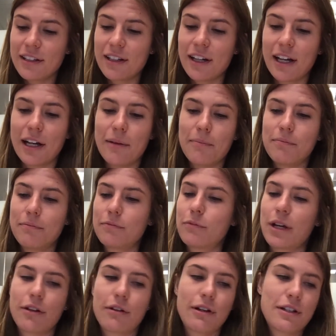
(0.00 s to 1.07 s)

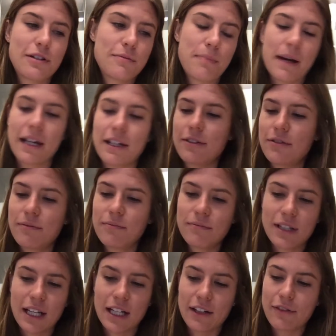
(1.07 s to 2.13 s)
whether it's by
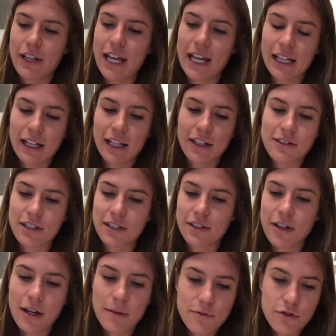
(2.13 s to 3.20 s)
kind of analyzing
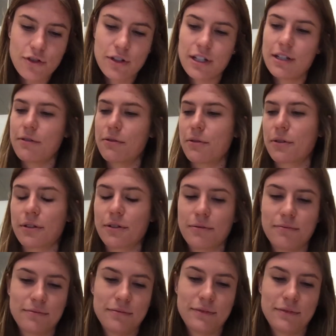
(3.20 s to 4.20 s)
DOM tree or